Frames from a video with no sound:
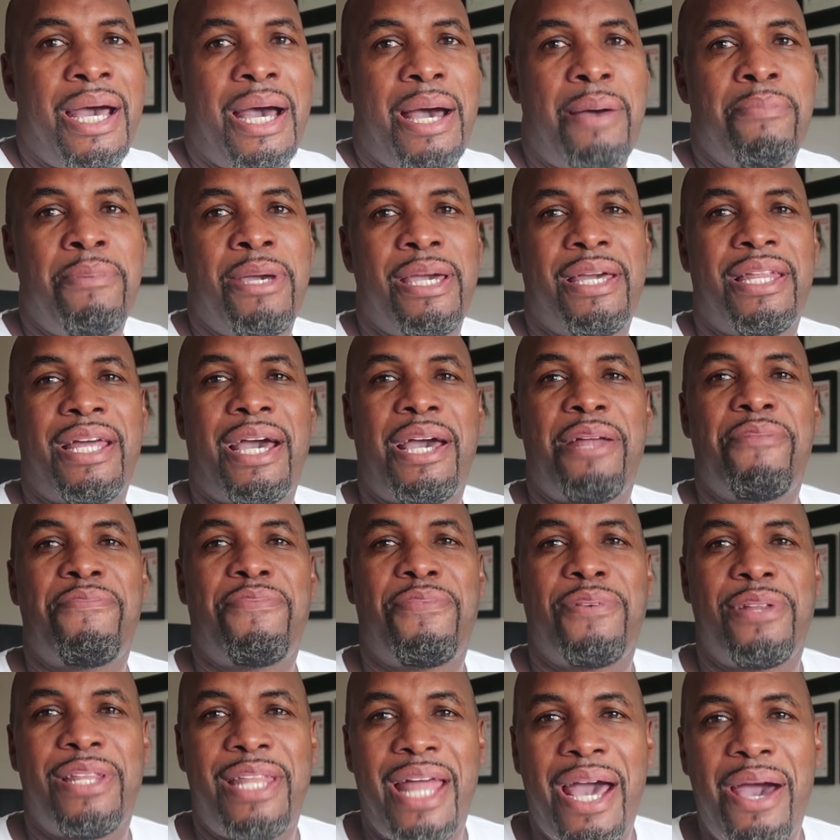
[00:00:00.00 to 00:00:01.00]
I mean,
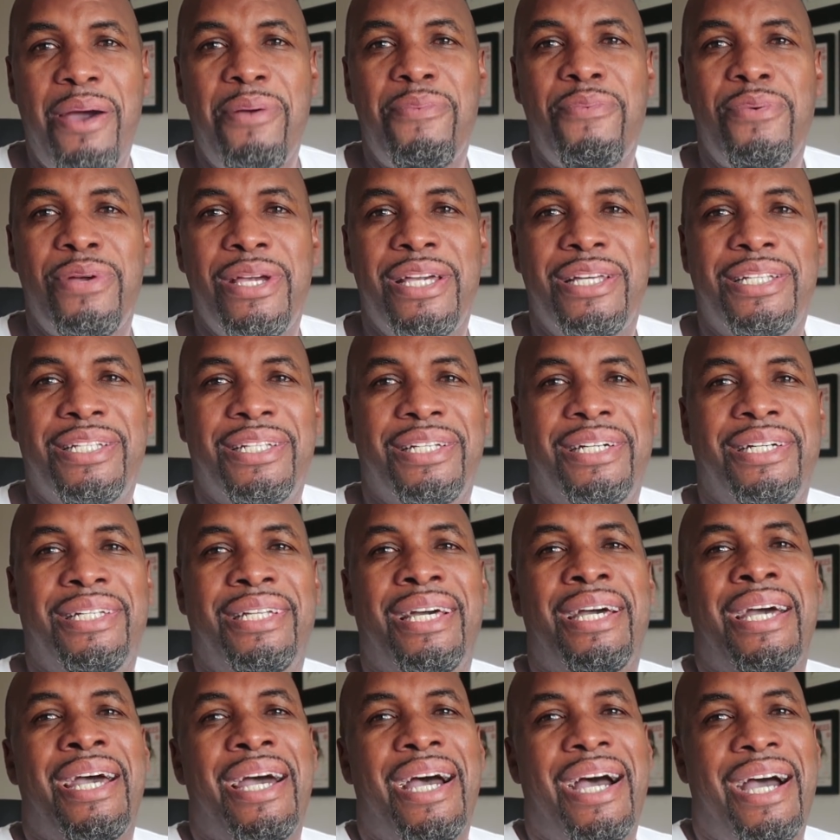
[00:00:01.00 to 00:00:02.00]
and for that
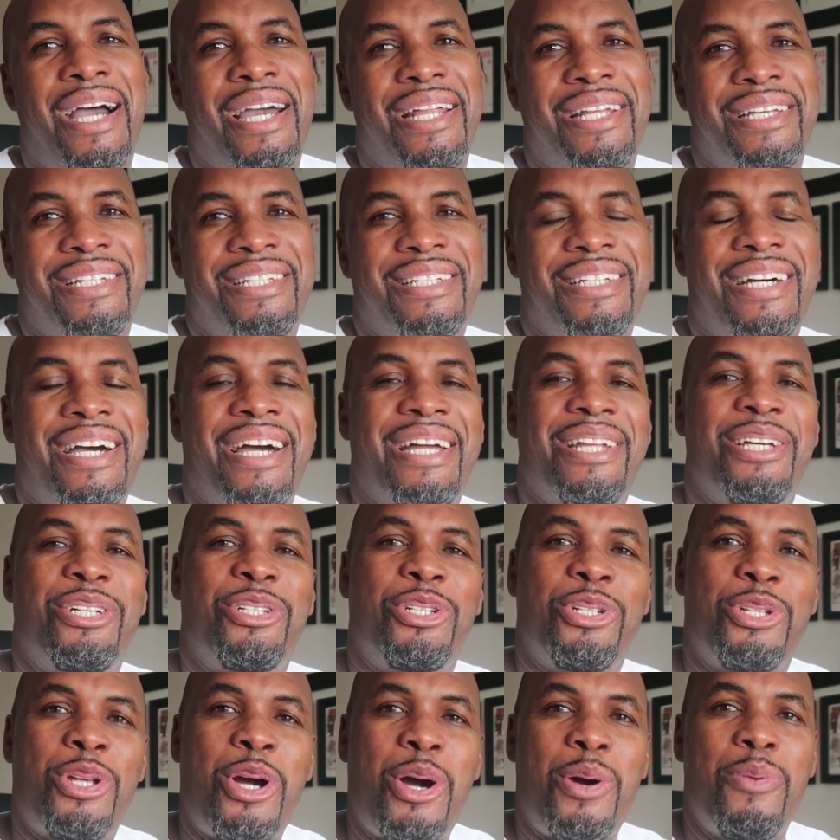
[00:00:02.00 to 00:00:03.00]
reason, I
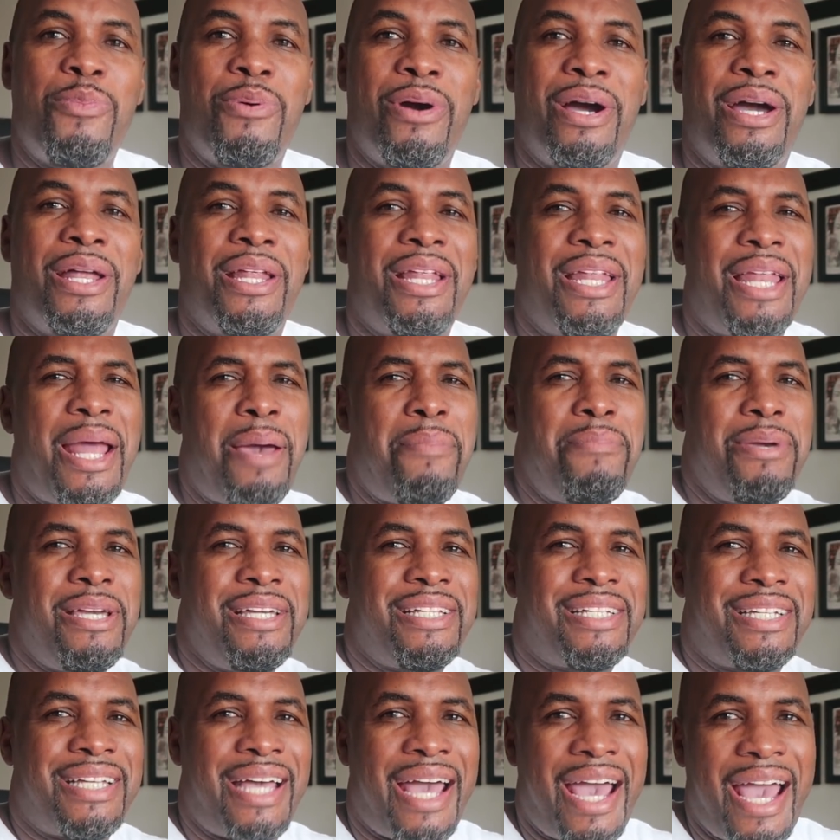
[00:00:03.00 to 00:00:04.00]
decided, you know what, let
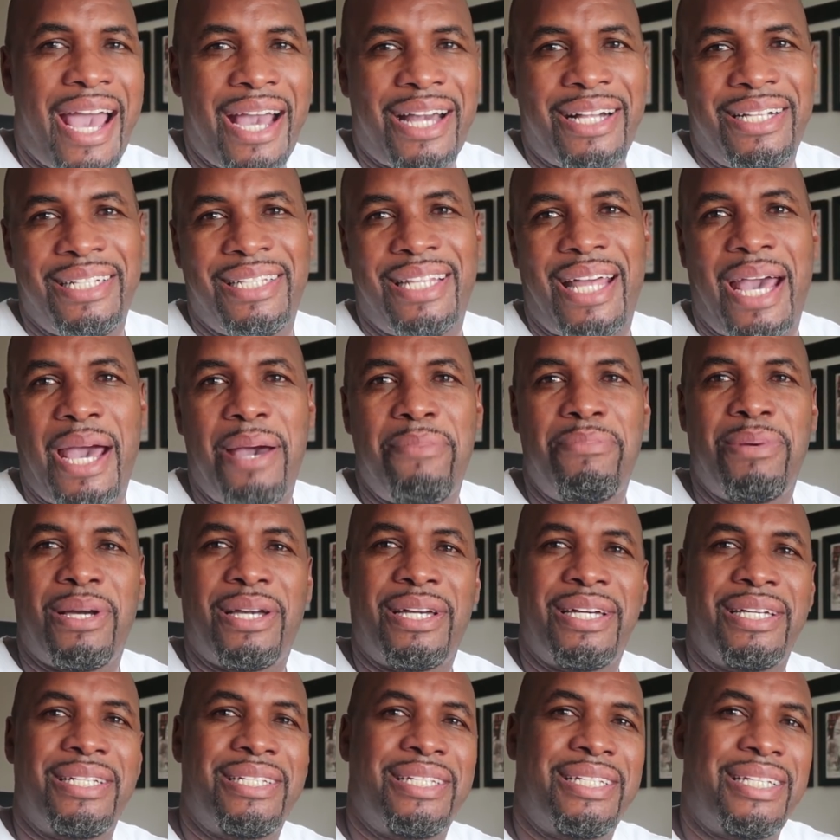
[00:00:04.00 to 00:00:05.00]
me tackle that,
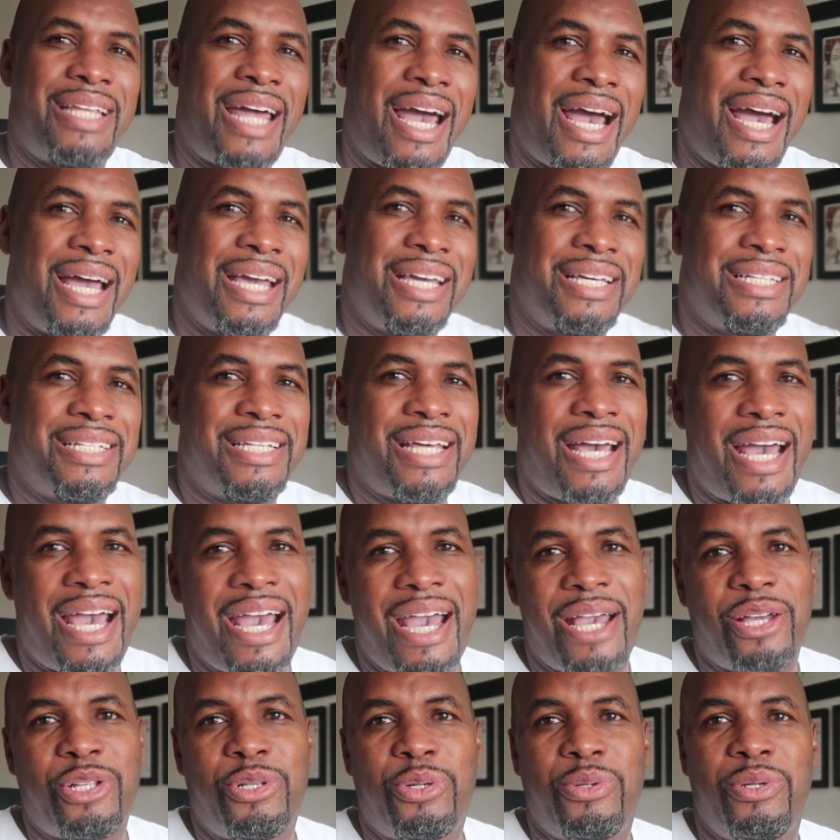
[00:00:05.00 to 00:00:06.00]
because that is
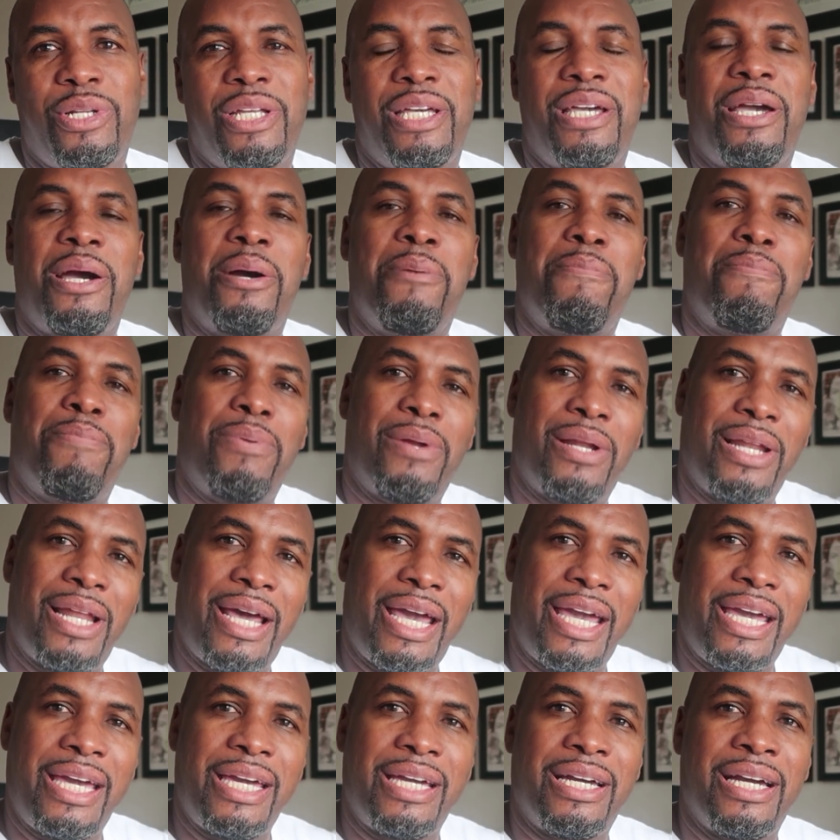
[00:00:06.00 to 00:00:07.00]
actually a
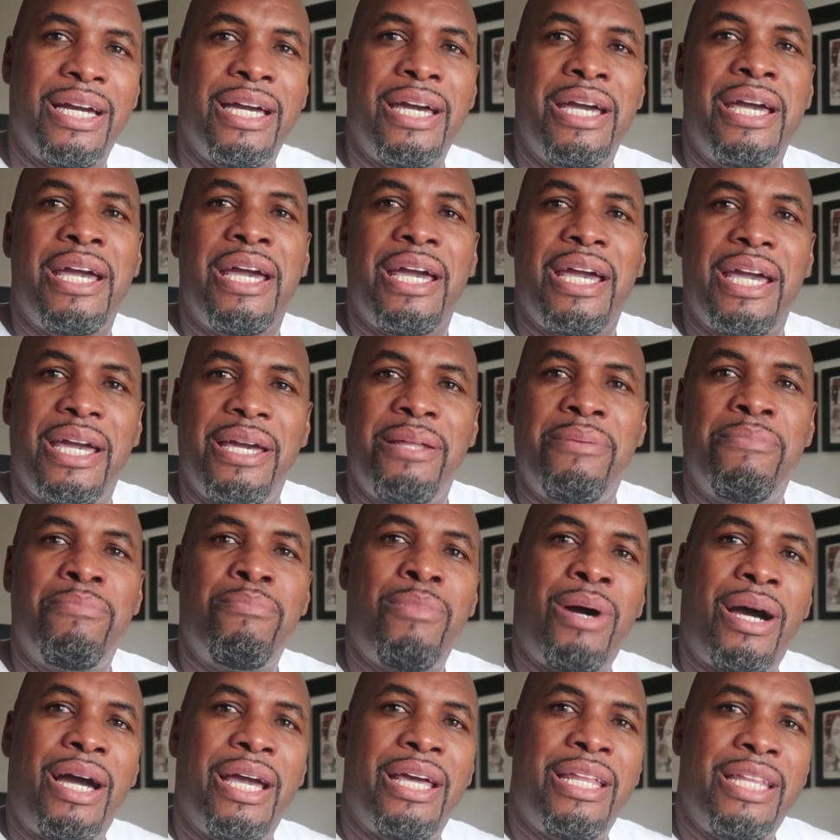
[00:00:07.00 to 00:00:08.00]
plague in
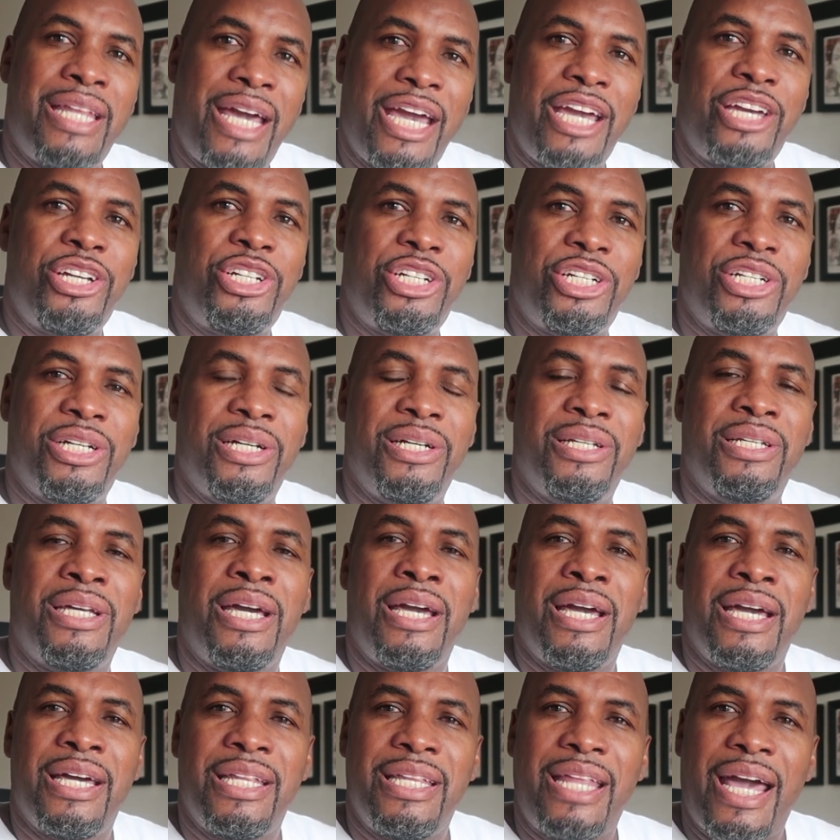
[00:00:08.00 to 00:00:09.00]
my
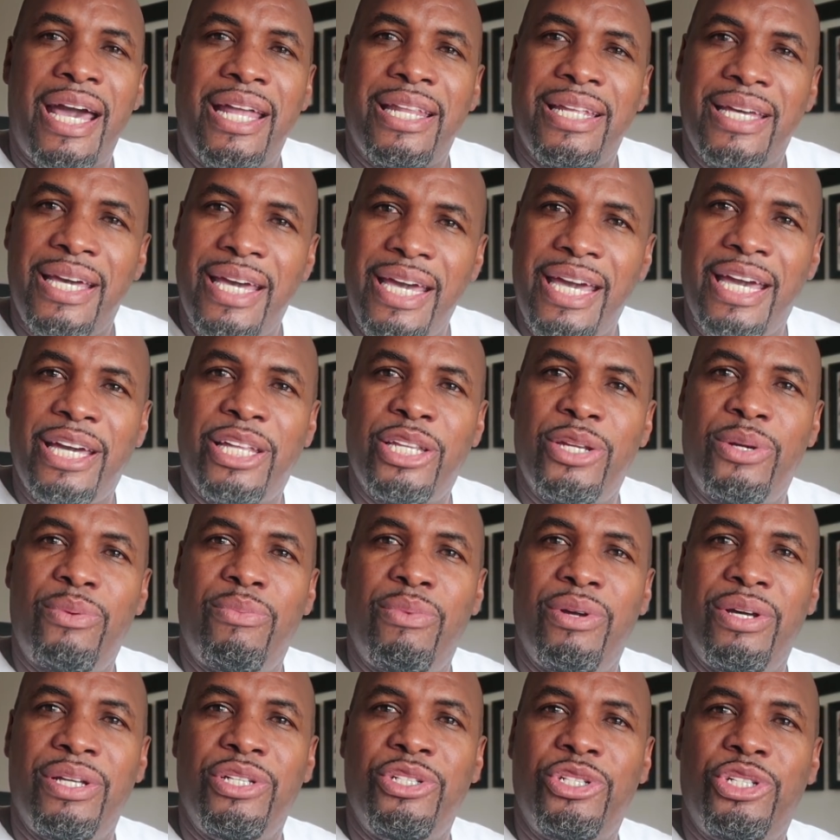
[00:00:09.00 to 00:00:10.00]
nation, that
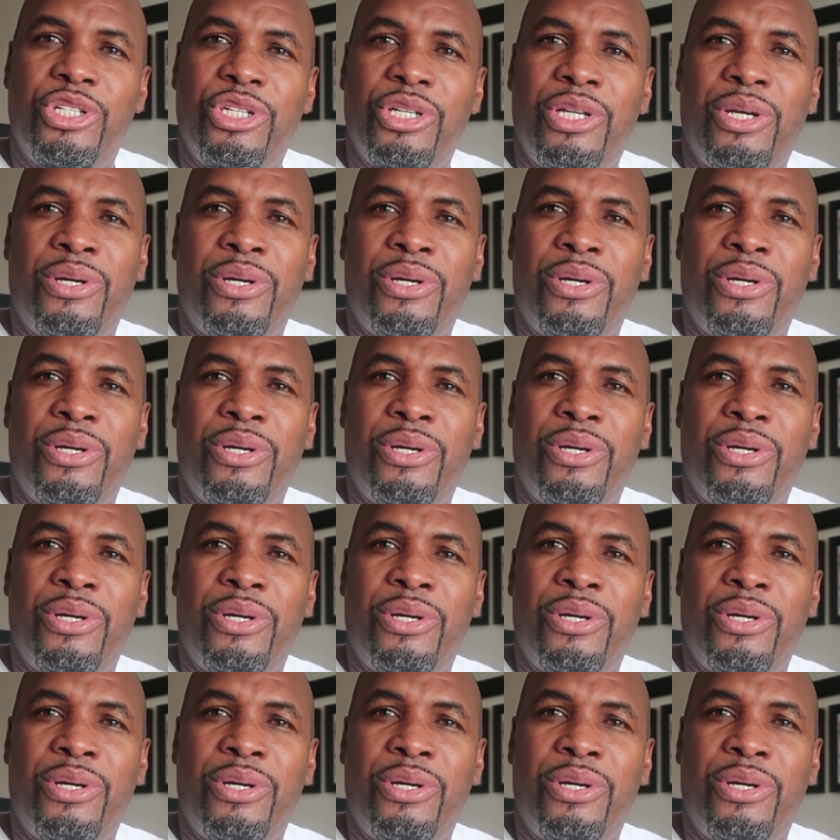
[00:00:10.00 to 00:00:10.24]
ignorance.